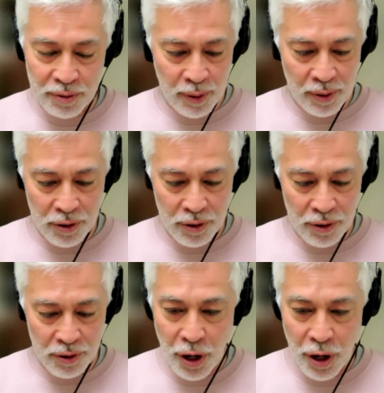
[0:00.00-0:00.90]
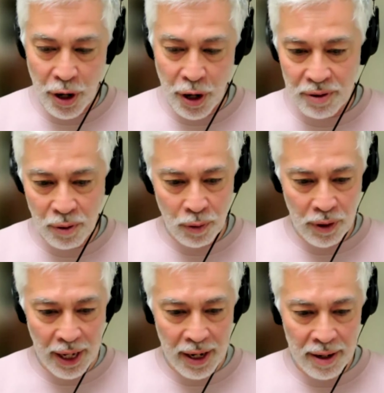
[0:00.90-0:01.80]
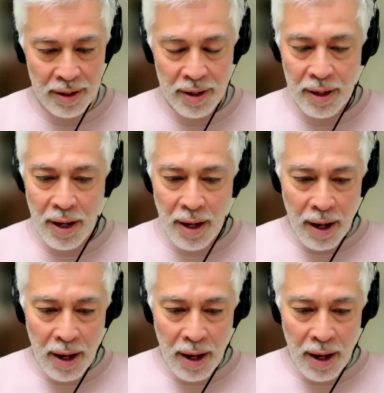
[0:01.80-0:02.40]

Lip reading: so good to know that you're all here.